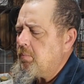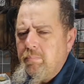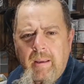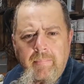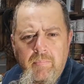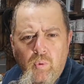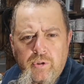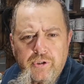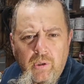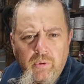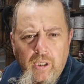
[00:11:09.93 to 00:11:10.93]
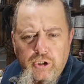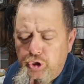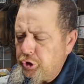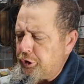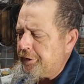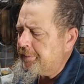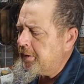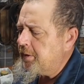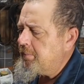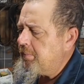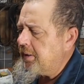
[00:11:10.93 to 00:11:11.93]
maybe more so than I should,
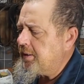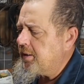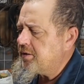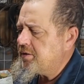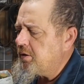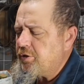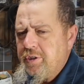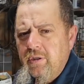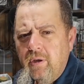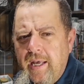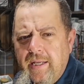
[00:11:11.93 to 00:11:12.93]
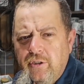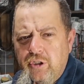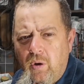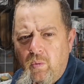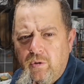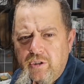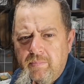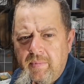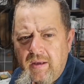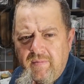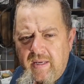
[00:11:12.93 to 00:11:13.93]
because they're still head and shoulders
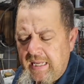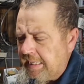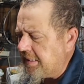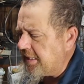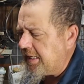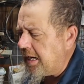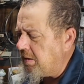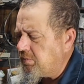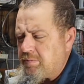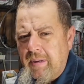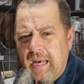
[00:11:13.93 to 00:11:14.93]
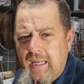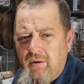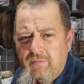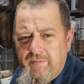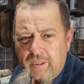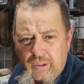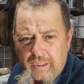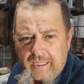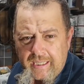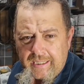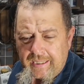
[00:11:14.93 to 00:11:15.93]
above anything I was buying off the
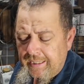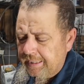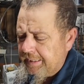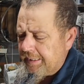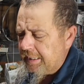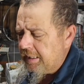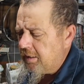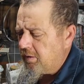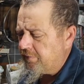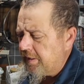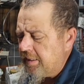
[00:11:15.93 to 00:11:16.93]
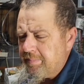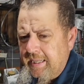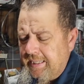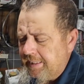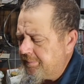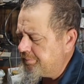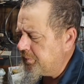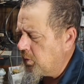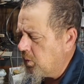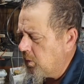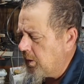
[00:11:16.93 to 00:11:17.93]
internet, off of eBay
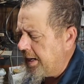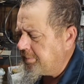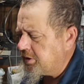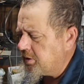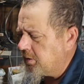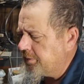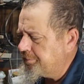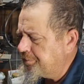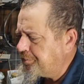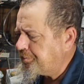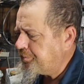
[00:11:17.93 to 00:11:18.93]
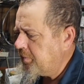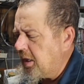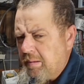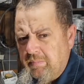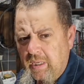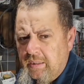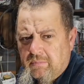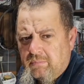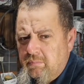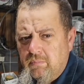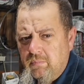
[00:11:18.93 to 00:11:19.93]
or Amazon, and
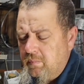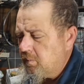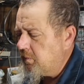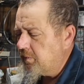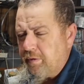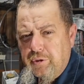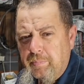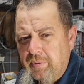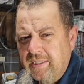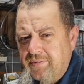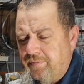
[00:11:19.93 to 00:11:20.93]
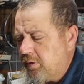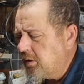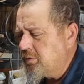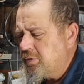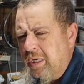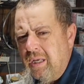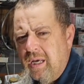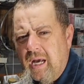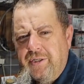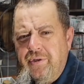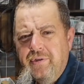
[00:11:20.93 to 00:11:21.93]
there's a place for those.
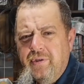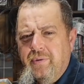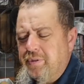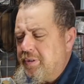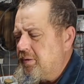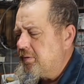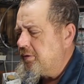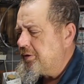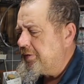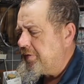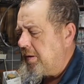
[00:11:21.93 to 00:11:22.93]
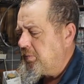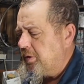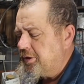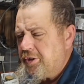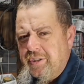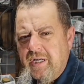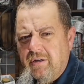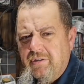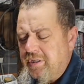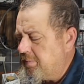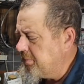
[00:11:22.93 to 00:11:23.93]
I use those cylinders. If I'm going to just
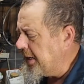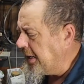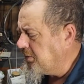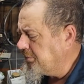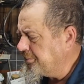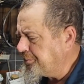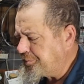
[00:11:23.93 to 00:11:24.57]
tear something down,